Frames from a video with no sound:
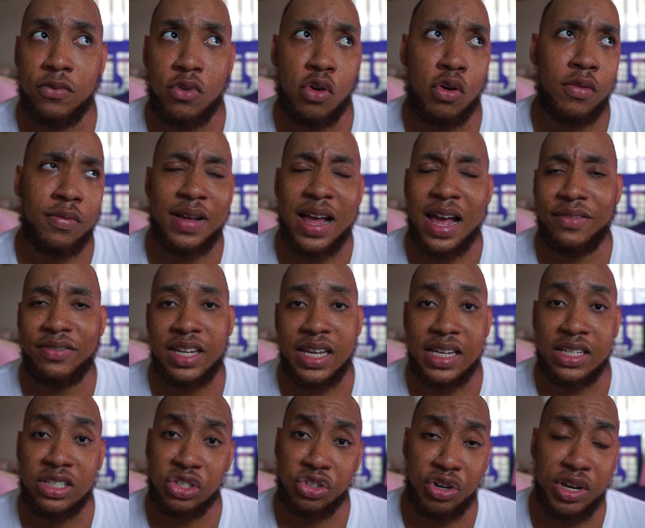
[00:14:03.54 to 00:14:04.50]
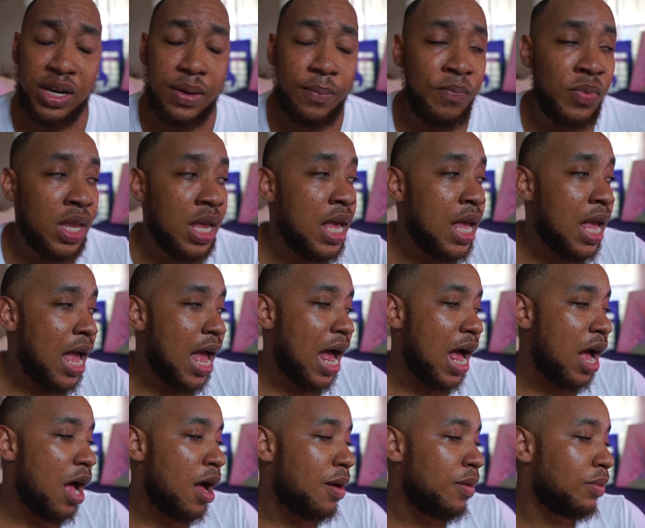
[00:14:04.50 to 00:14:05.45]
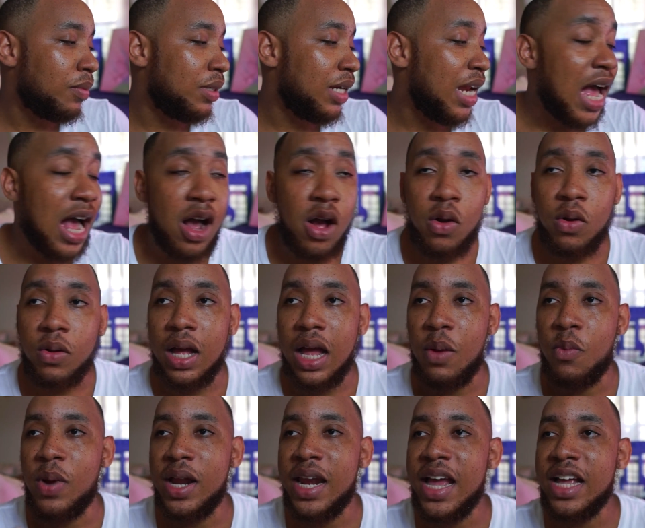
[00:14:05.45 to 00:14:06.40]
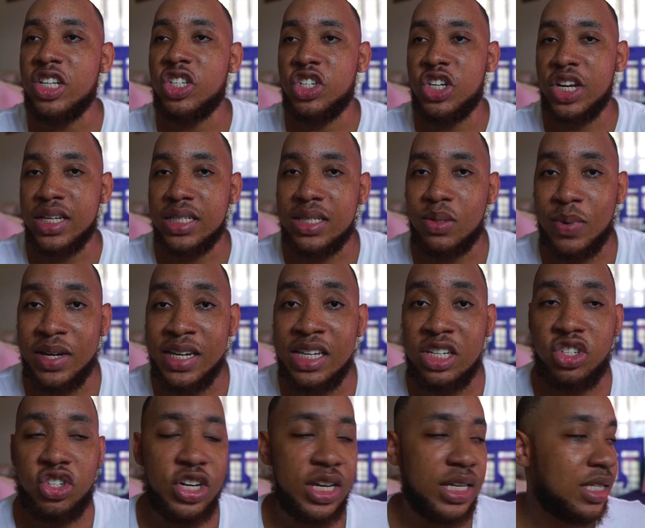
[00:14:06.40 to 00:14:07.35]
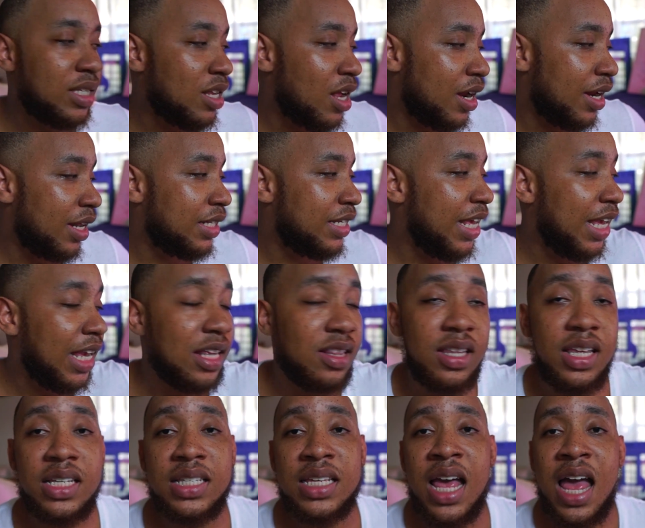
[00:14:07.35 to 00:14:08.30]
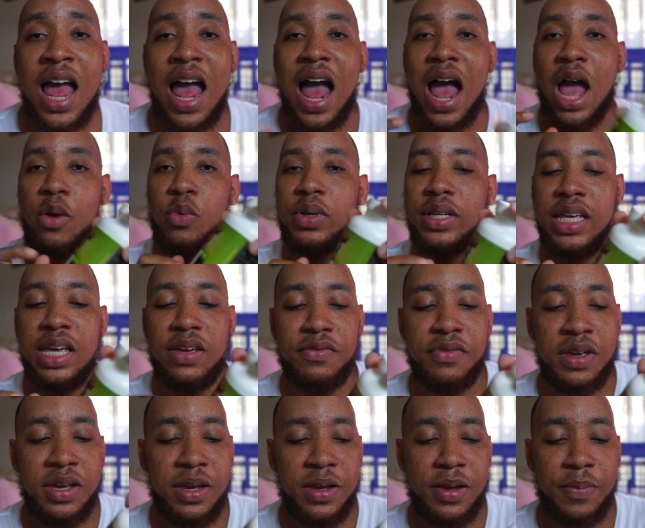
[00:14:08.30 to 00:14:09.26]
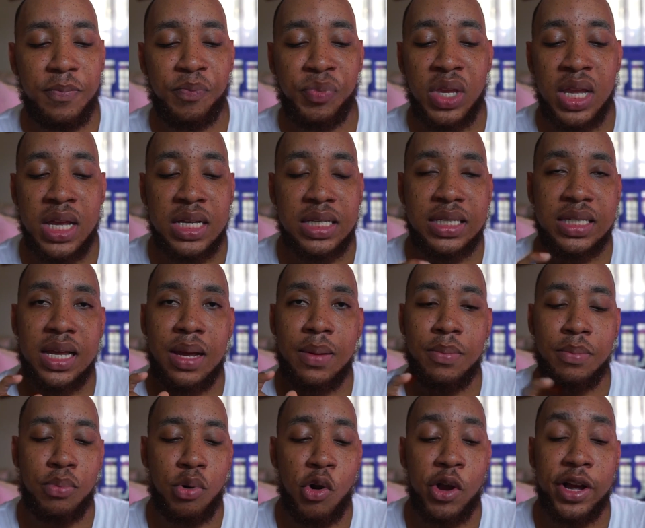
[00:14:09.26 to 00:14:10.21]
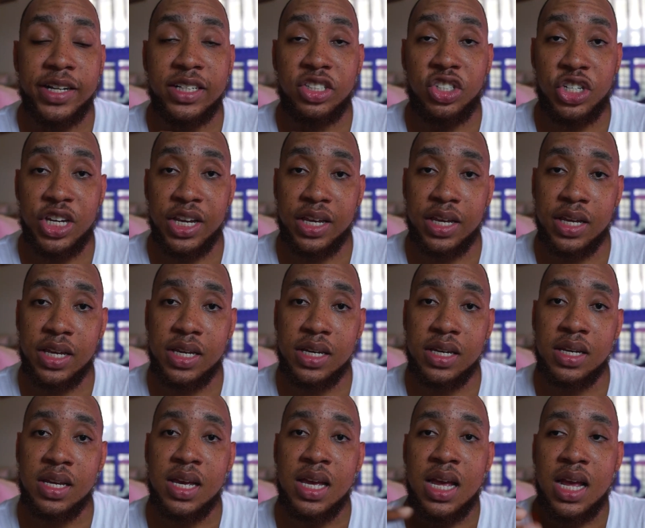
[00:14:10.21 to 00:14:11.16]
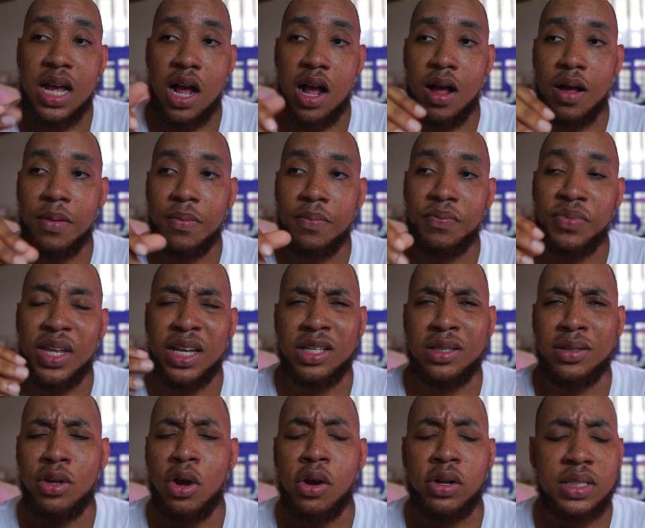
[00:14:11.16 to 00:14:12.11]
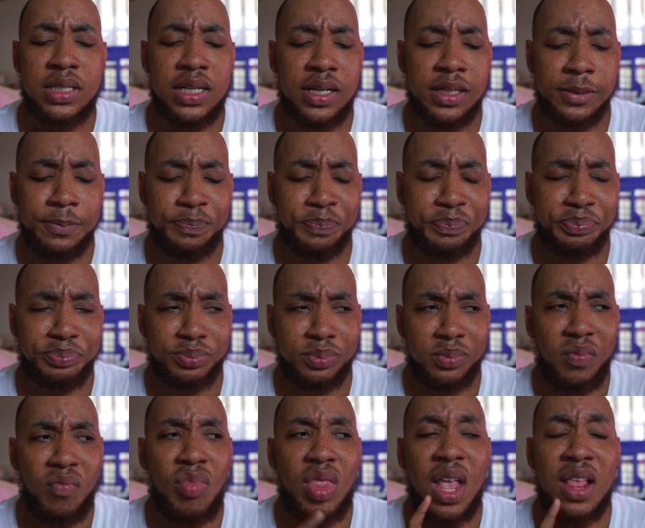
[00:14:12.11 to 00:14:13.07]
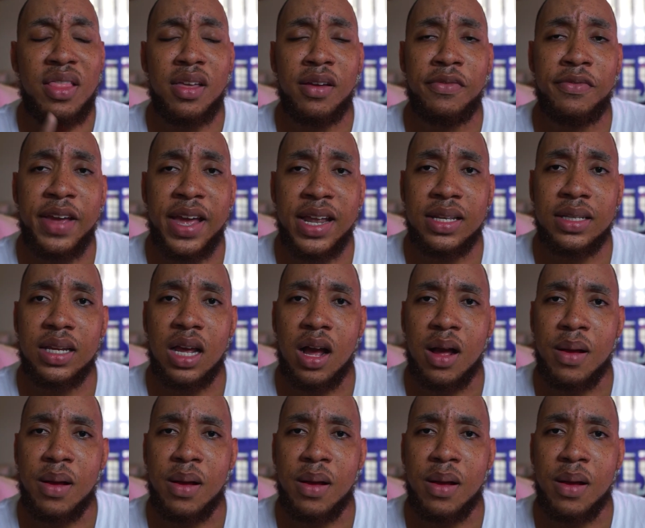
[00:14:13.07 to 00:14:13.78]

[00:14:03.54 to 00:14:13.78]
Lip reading: 4 or 5 days straight. Now, when he just started taking this, I would give him some boiled chicken. The vet